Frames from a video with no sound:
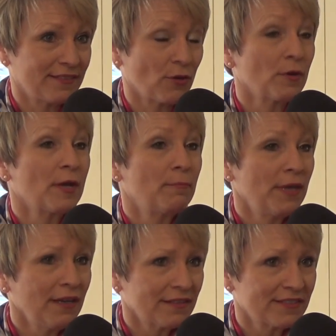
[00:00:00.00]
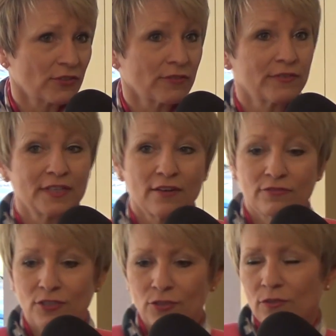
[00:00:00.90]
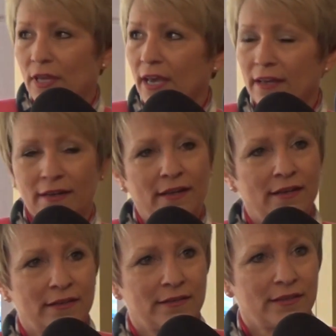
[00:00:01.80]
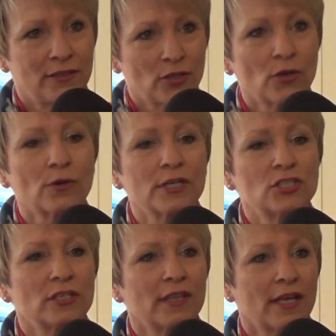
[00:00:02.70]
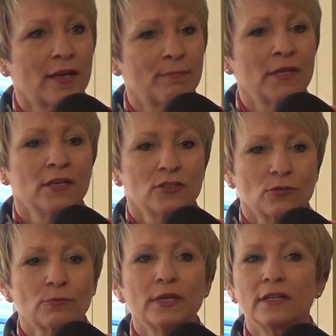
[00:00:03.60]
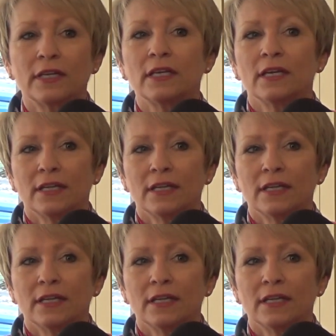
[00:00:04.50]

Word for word: So being assertive enough to do that and encouraging them to really